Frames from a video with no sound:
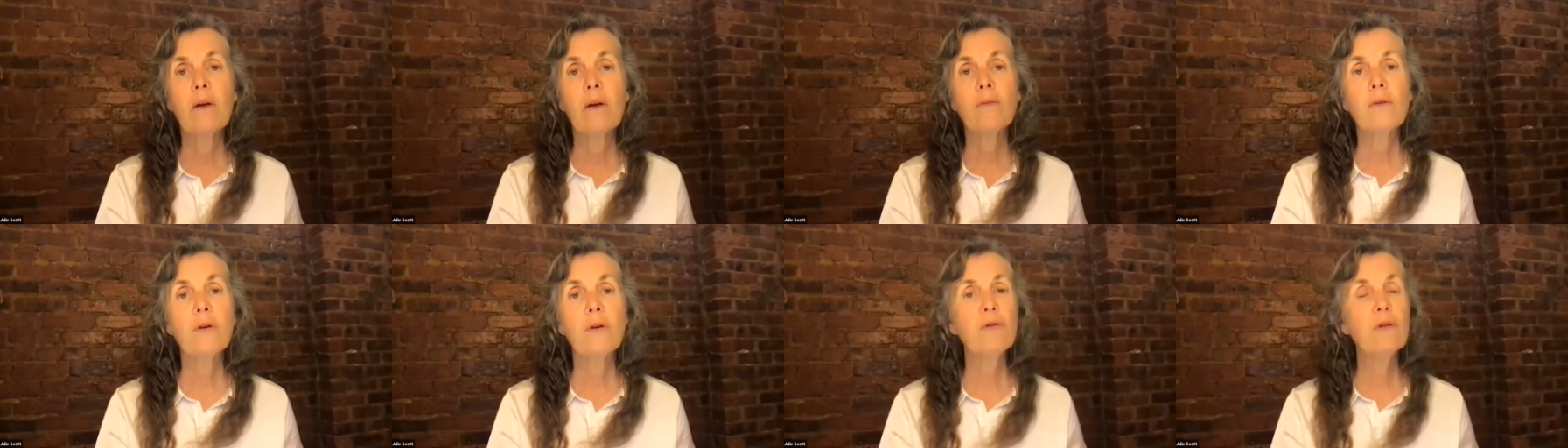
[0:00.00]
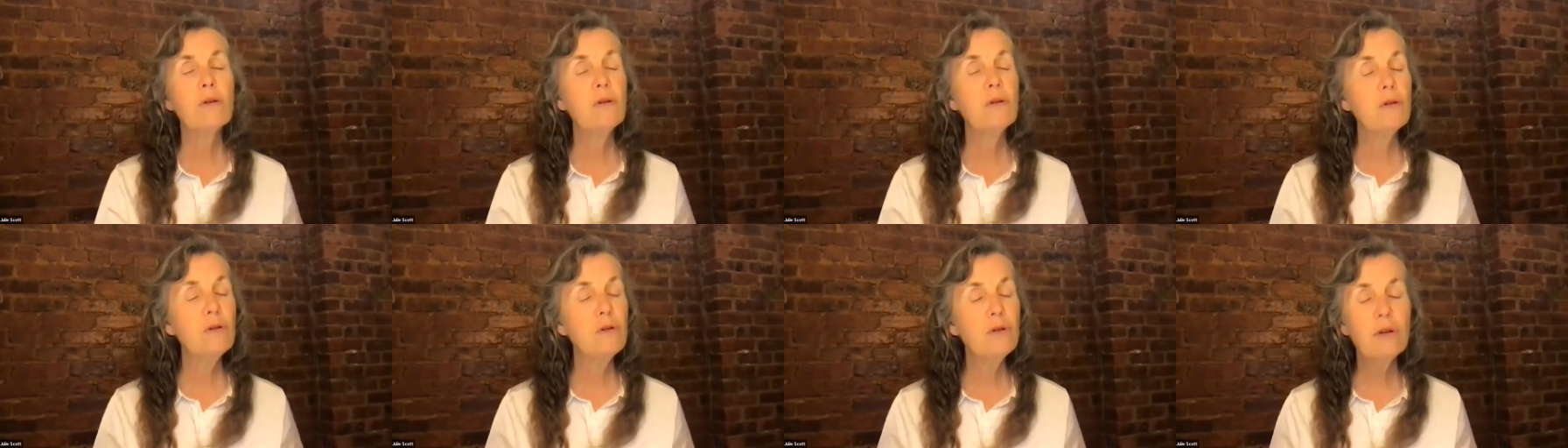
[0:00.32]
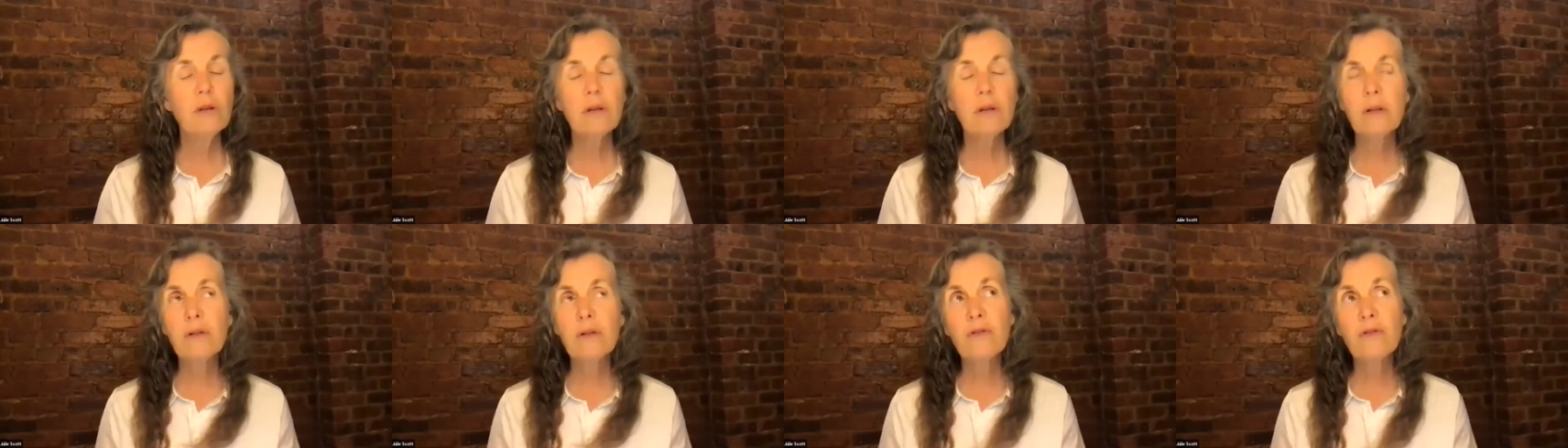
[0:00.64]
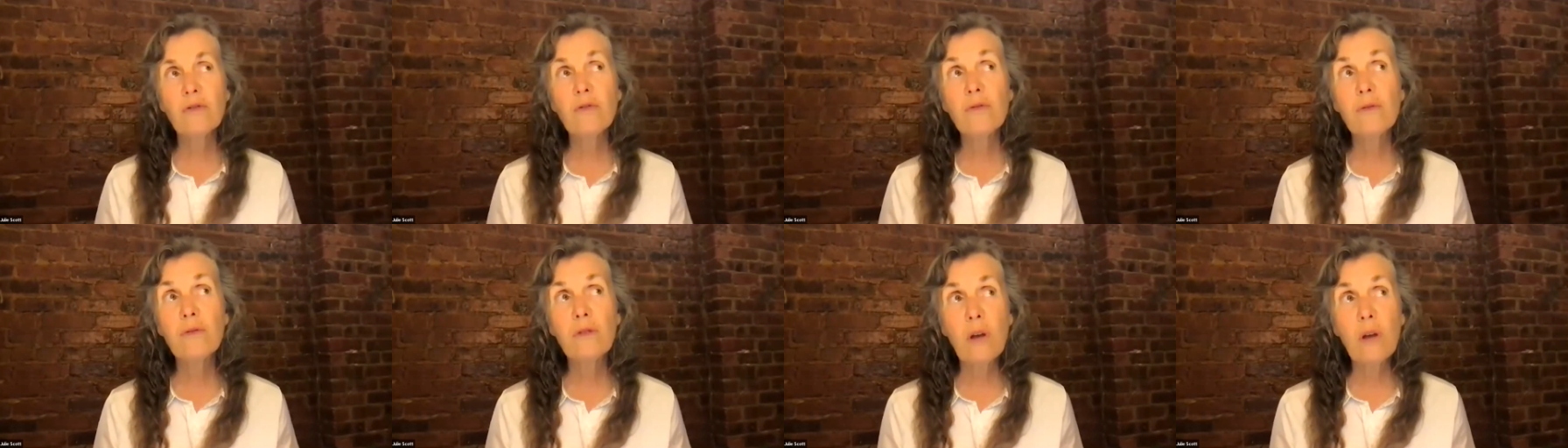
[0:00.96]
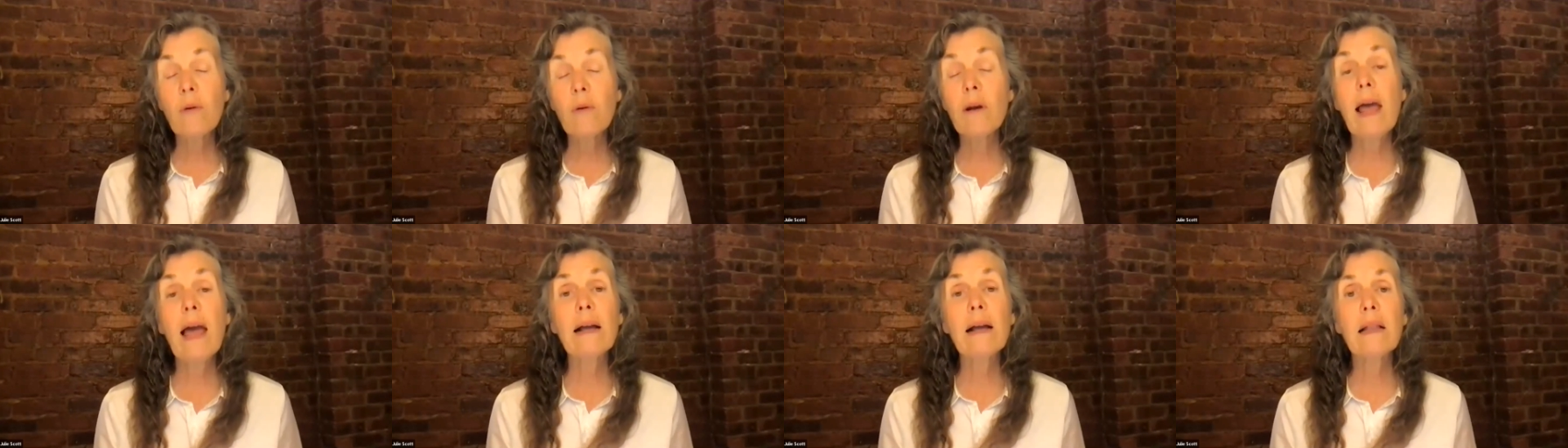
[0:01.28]
Rosicrucians
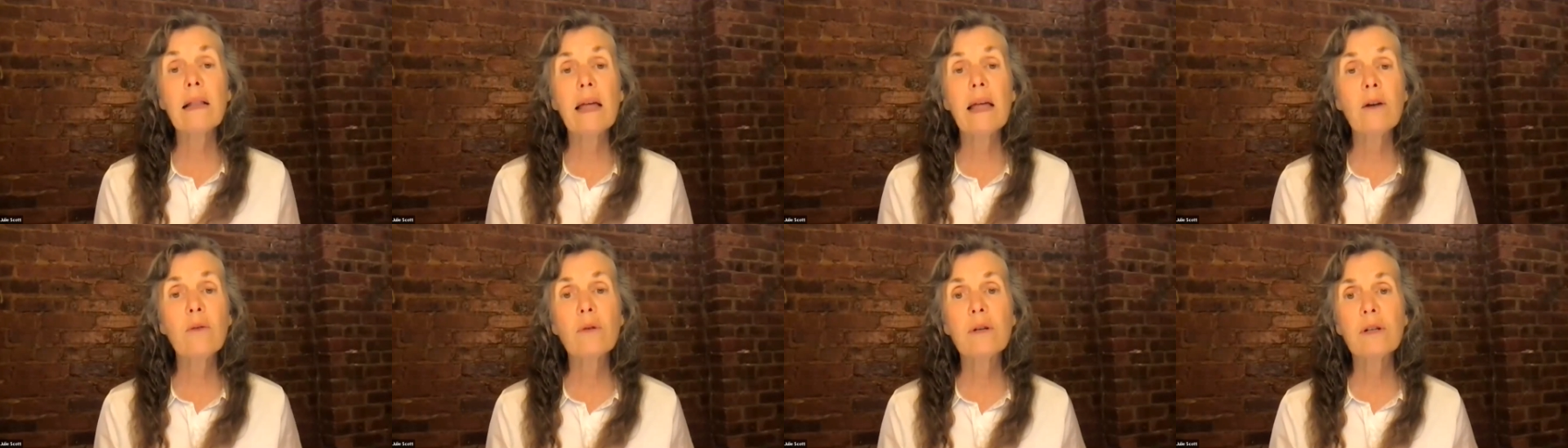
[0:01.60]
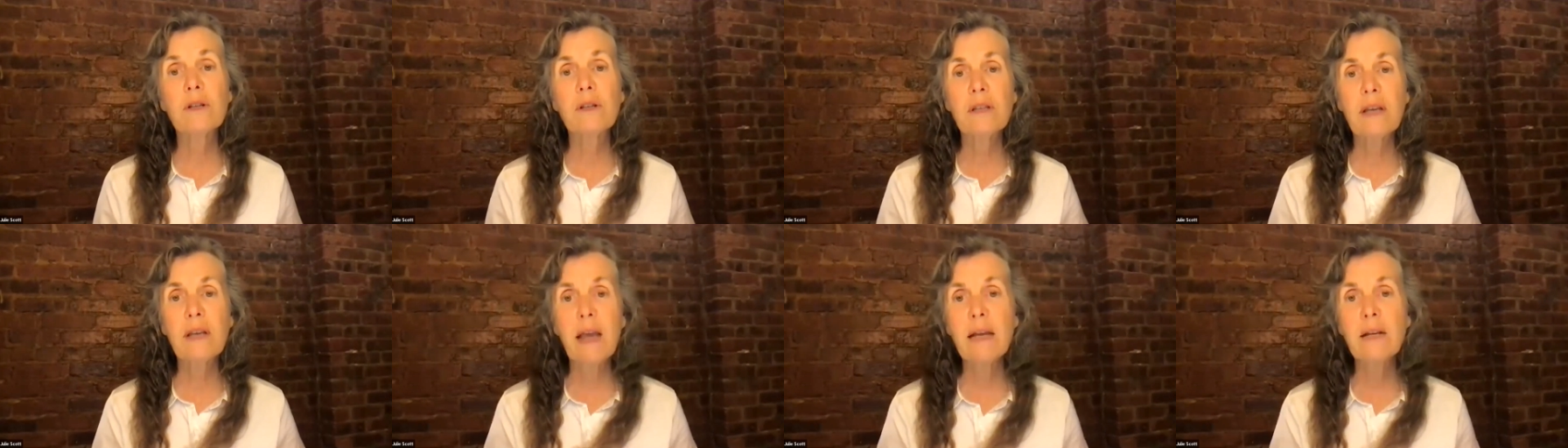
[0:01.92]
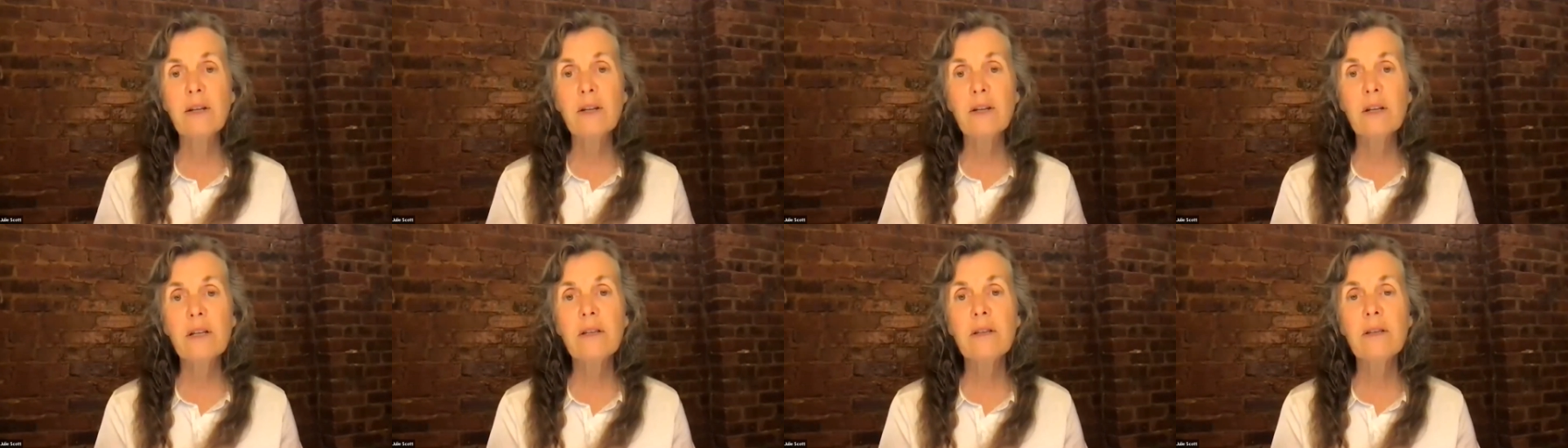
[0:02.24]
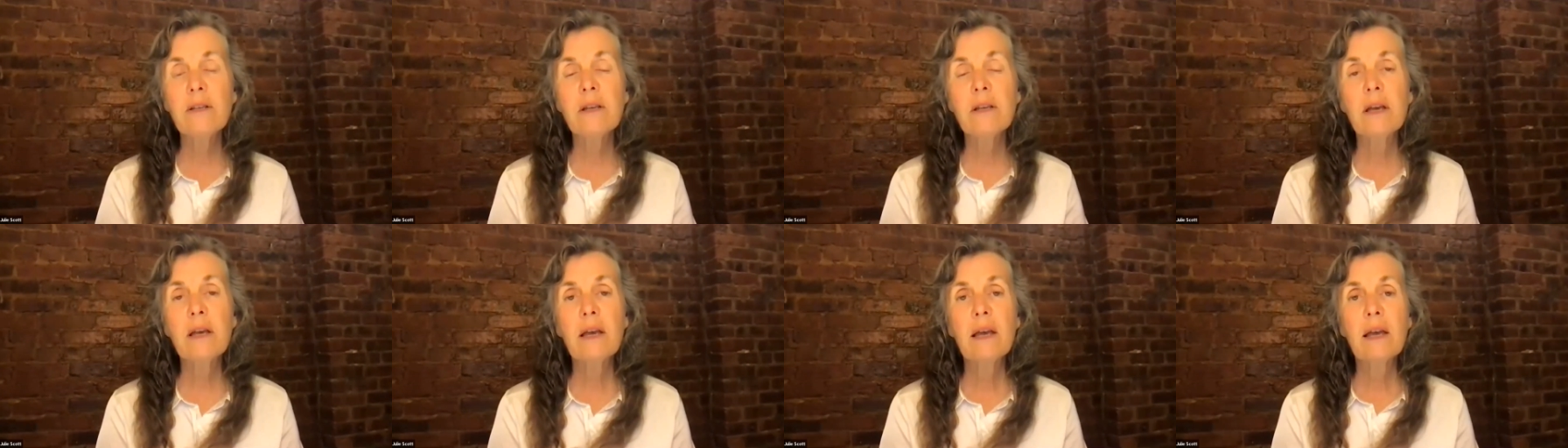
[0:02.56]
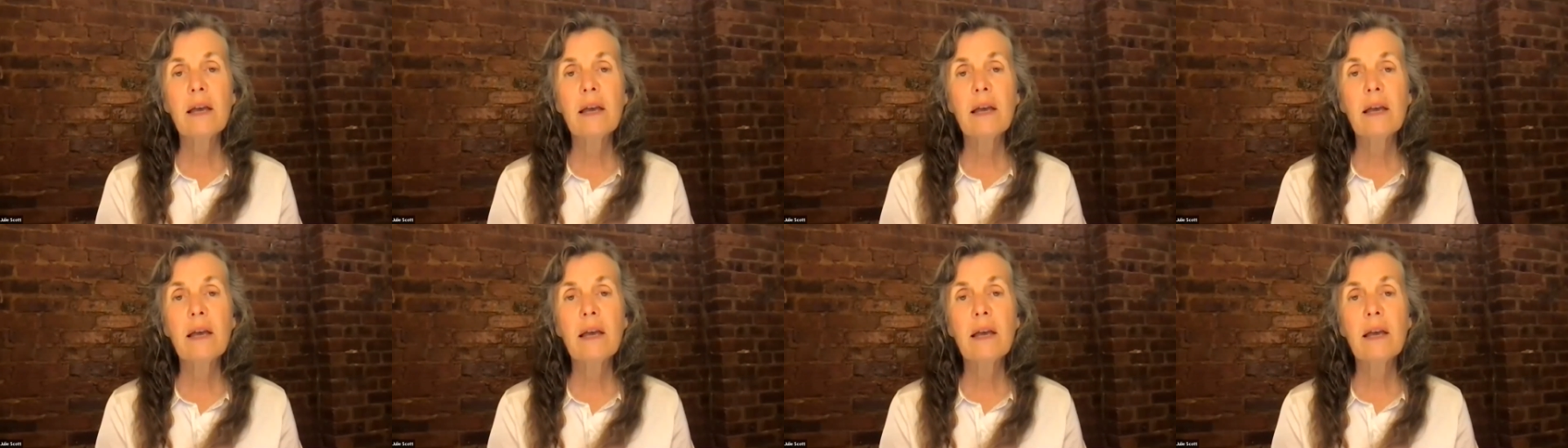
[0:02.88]
don't act like we're sages,